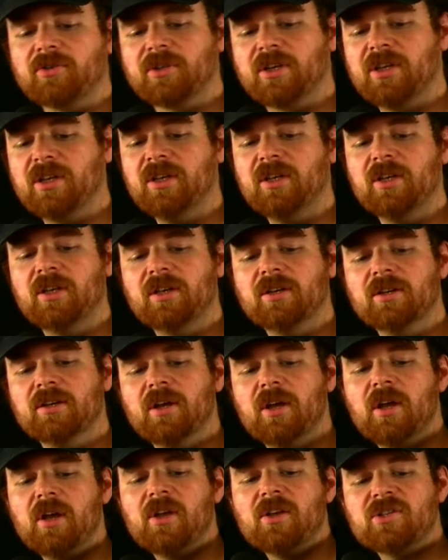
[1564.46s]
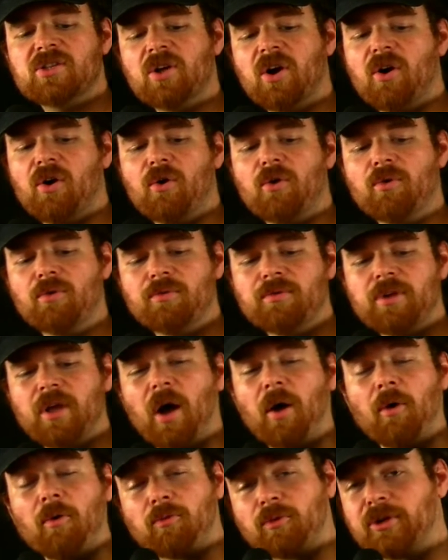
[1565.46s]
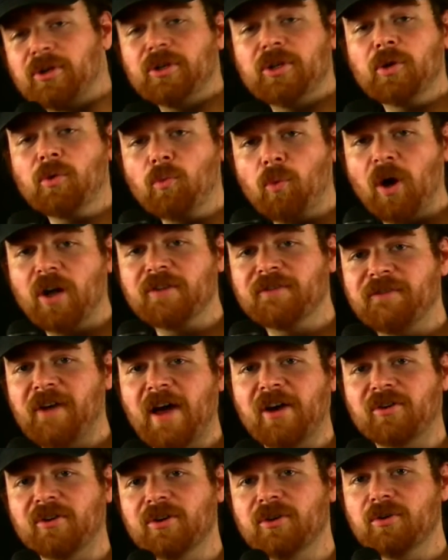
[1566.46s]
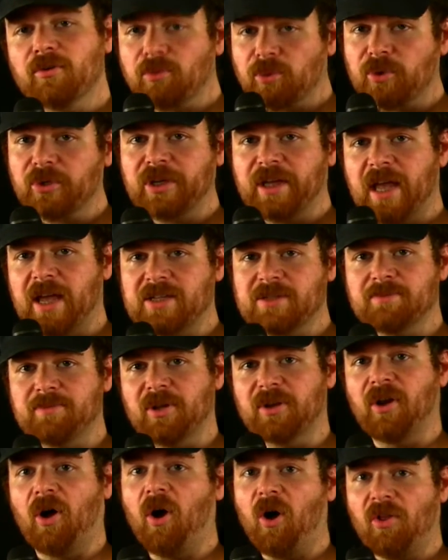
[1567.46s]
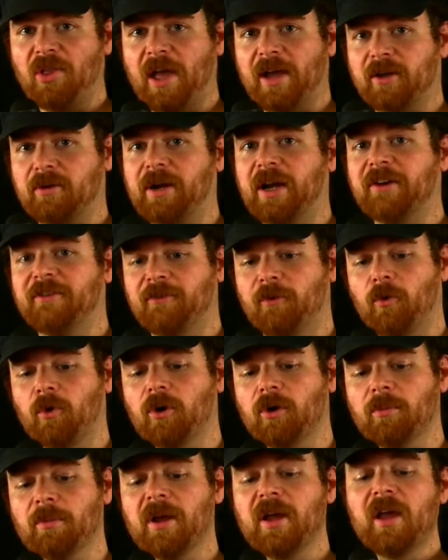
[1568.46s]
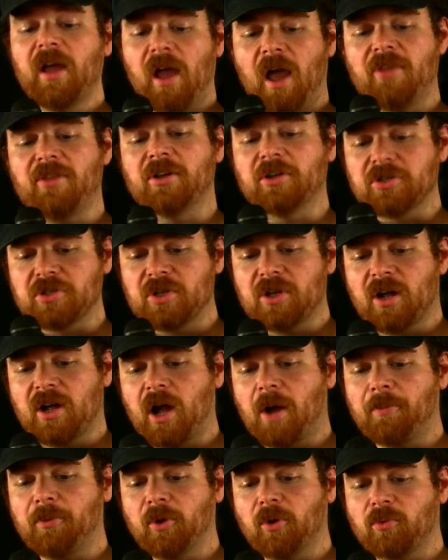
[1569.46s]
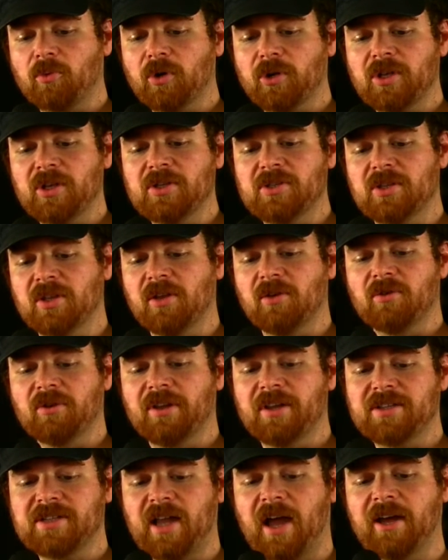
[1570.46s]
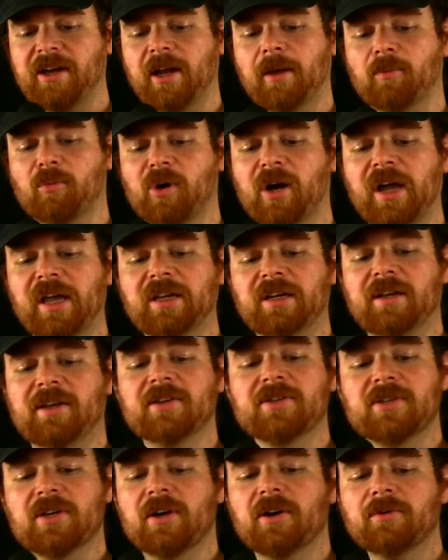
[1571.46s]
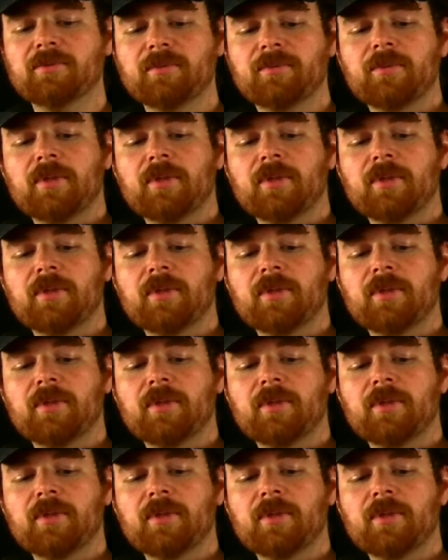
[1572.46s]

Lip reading: Keene. So, really one veteran who really hasn't been all that great for him, and then a couple of rookies, and then this guy named Ryan Izzo.